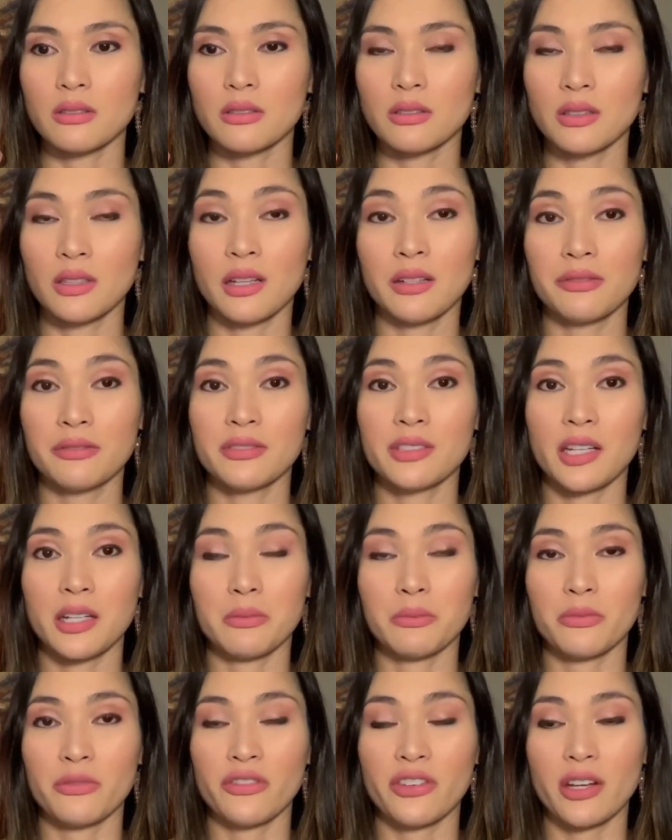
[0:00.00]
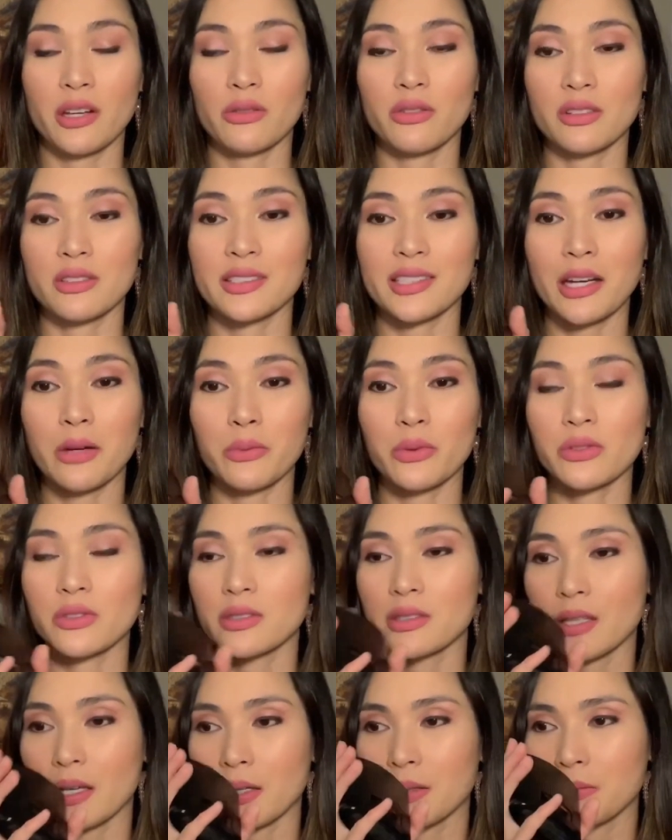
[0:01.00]
love time fragrance, I would
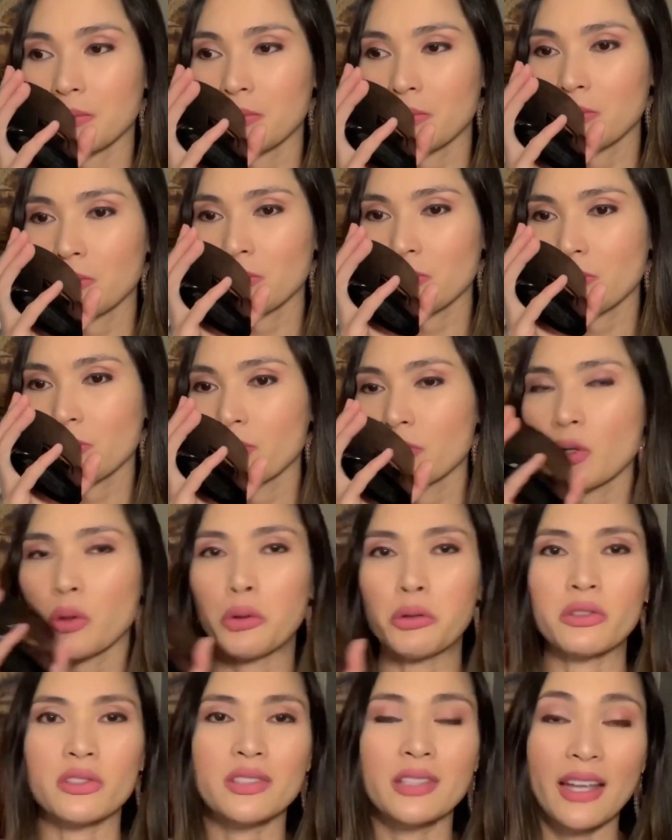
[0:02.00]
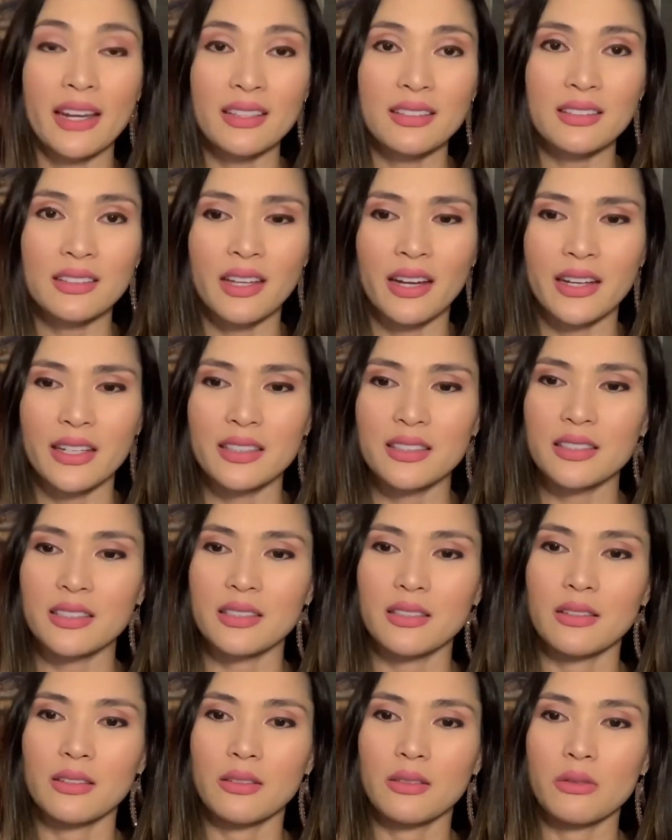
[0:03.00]
say, or date night,
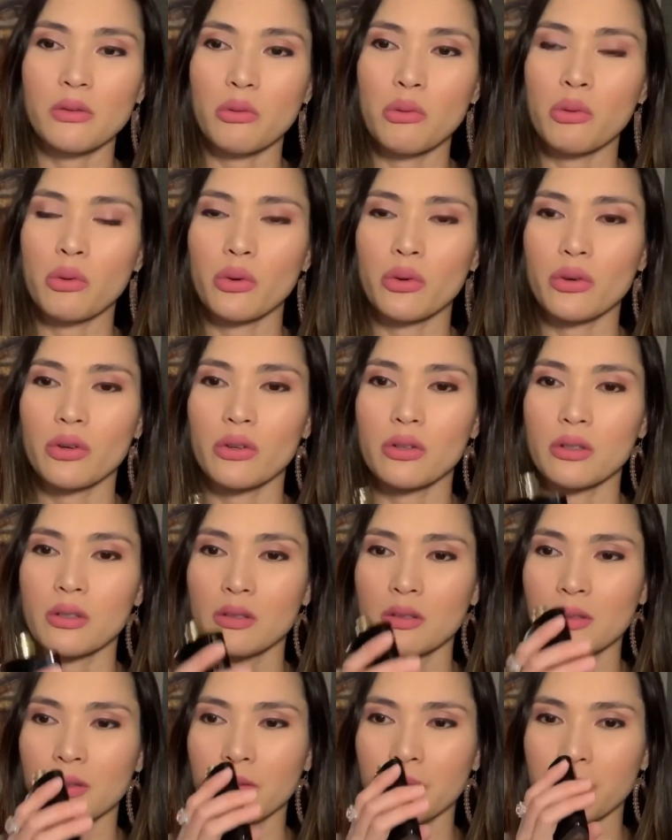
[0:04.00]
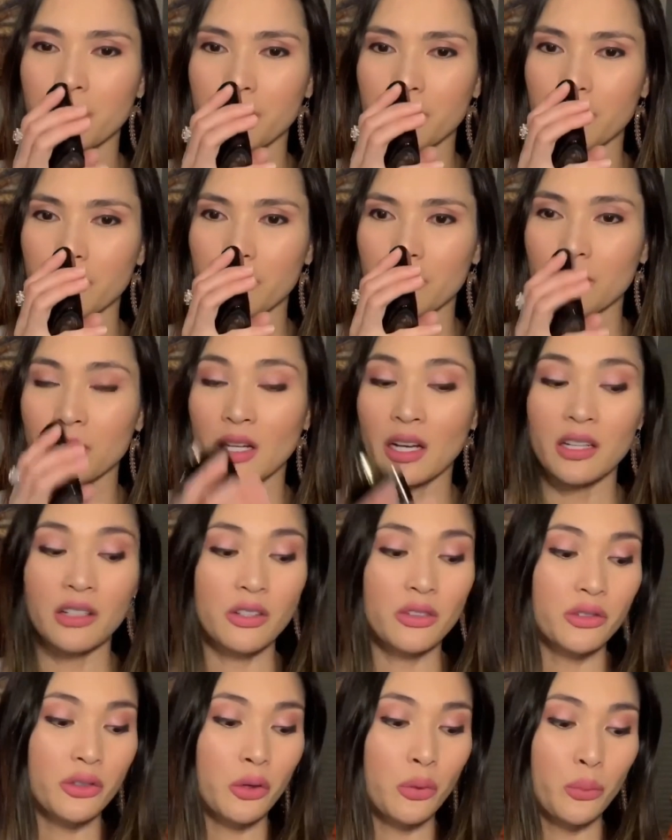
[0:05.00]
or I
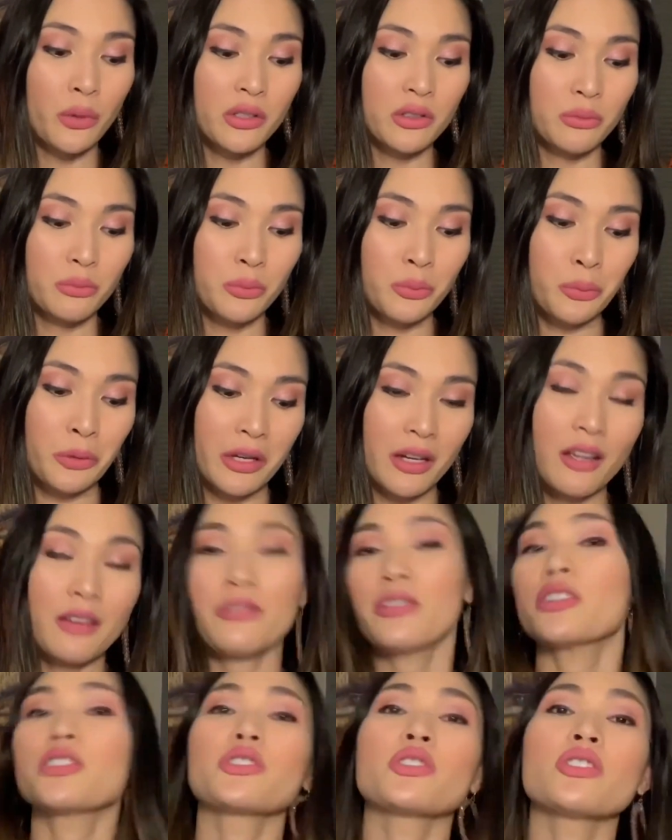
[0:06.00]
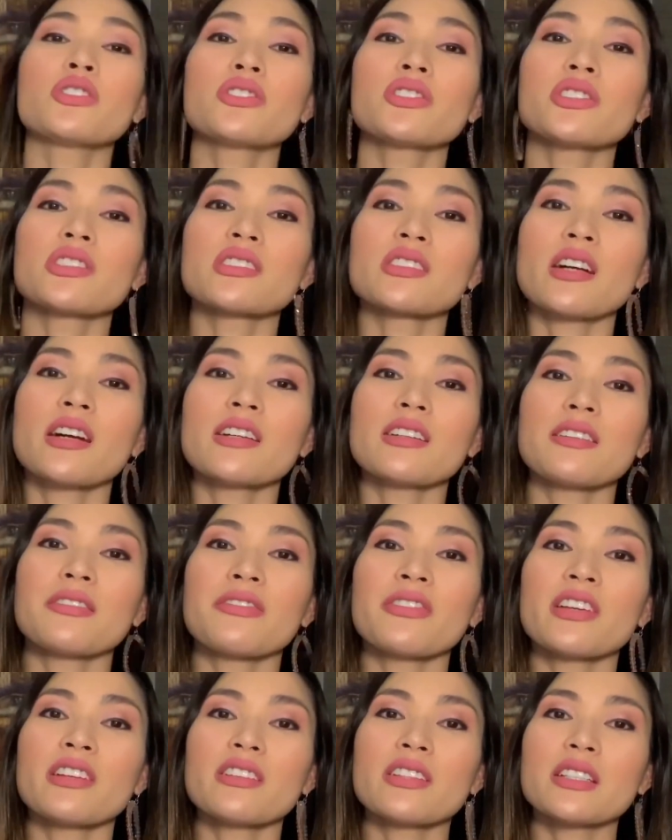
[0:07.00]
don't know, whenever you're just kind of
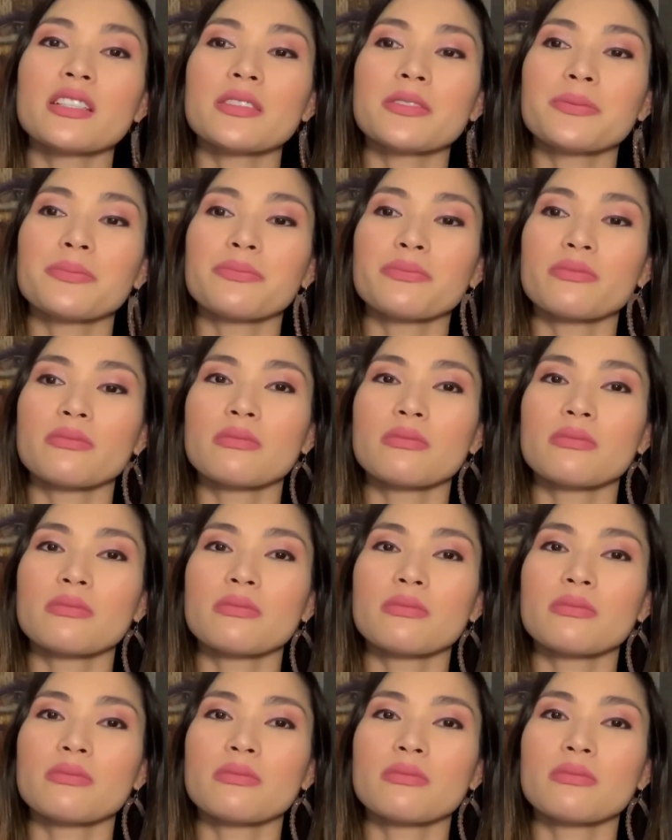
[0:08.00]
feeling,